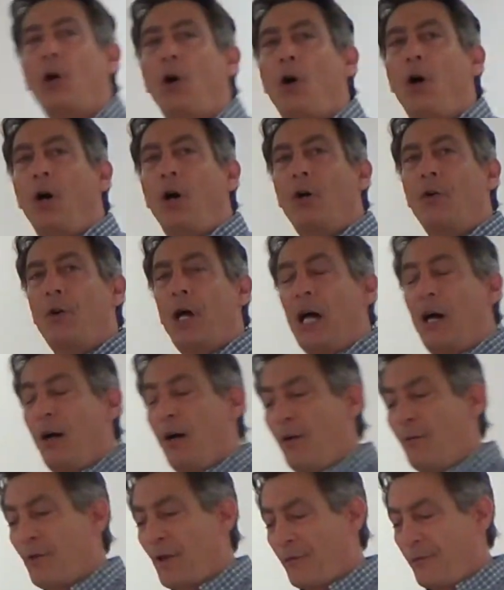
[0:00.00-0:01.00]
are,
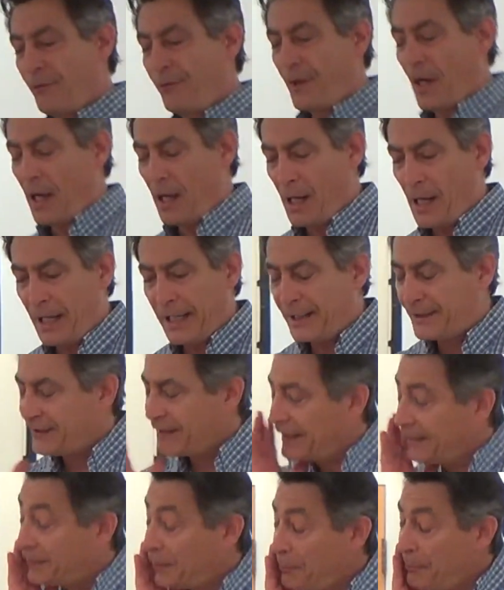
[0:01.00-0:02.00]

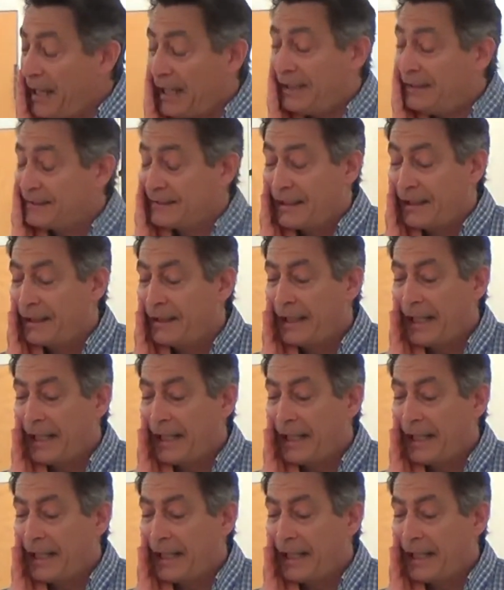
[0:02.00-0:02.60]
it's amazing,